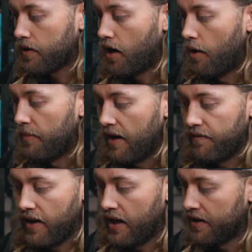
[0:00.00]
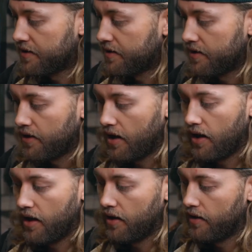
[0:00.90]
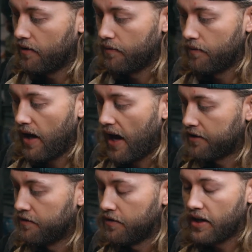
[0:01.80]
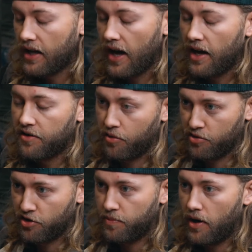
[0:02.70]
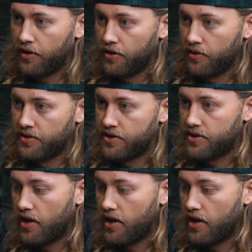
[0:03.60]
combat vets, active duty guys, first responders,